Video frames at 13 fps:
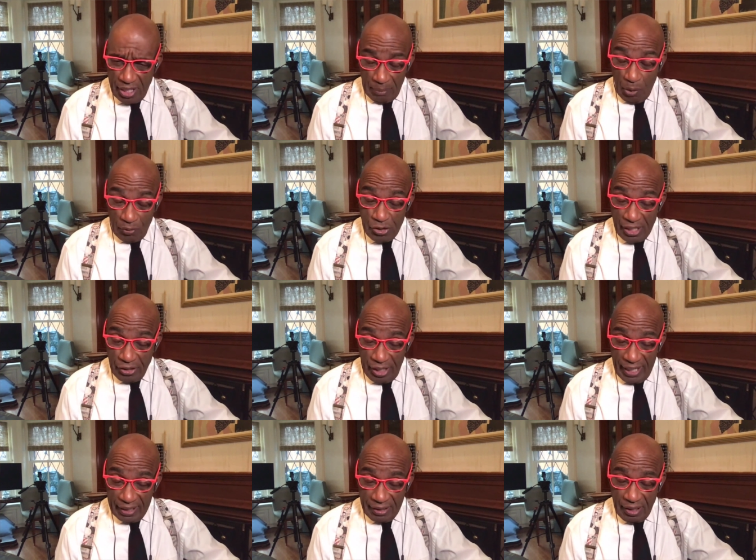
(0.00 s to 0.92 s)
come over and
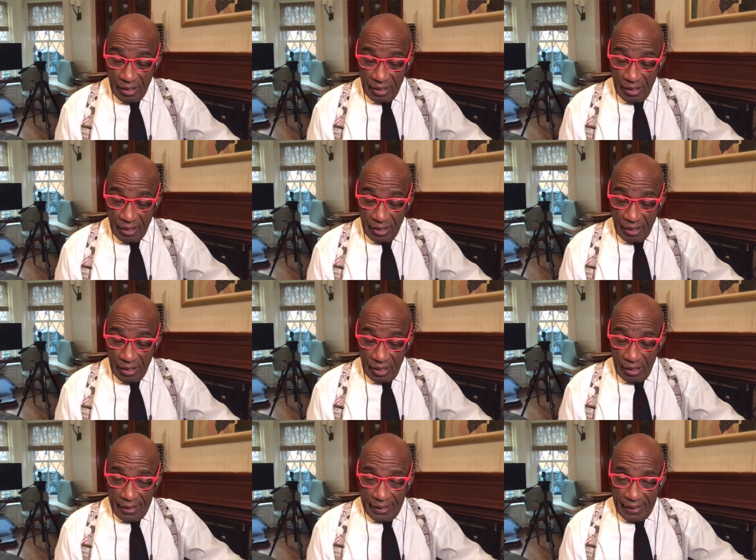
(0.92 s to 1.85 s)
shake your hand
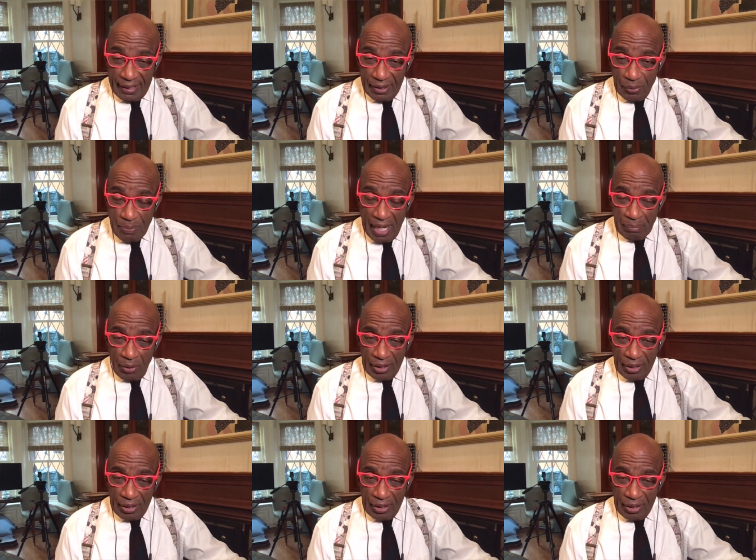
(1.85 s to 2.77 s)
uh,
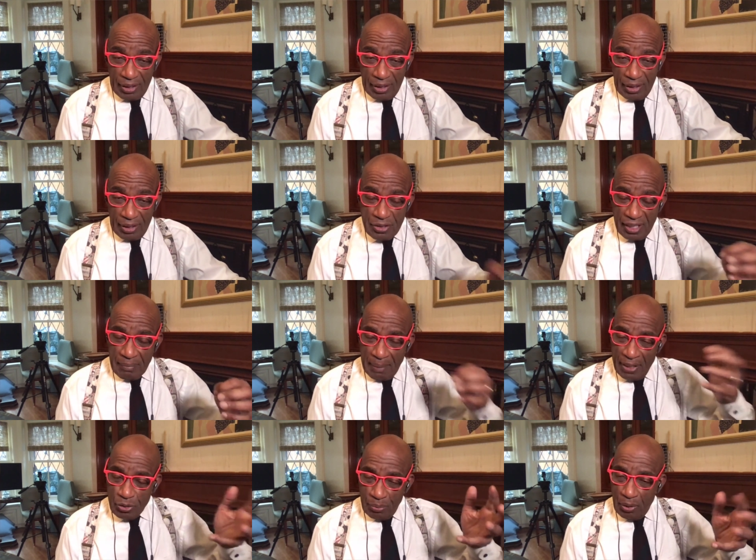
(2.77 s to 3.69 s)
was mind blowing. I was thinking
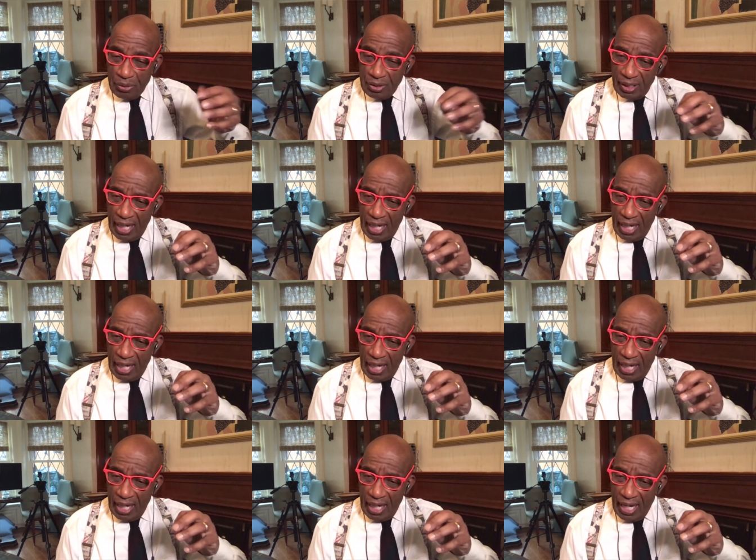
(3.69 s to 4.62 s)
my parents were both
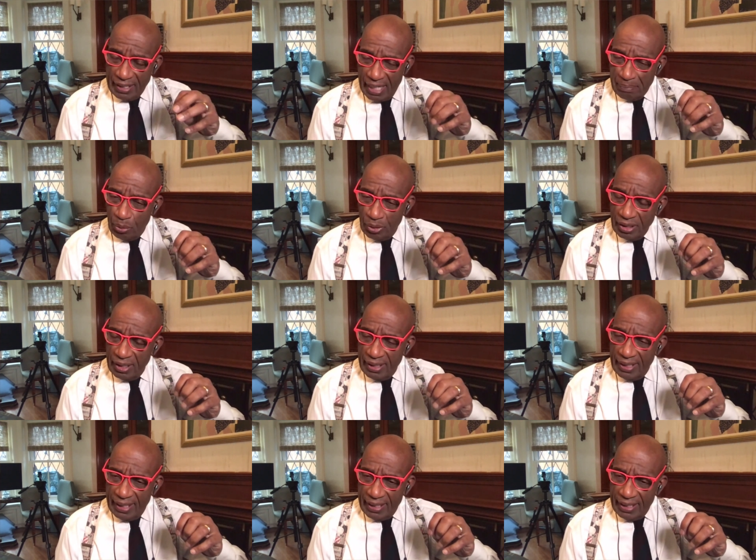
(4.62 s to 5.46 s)
gone at that point,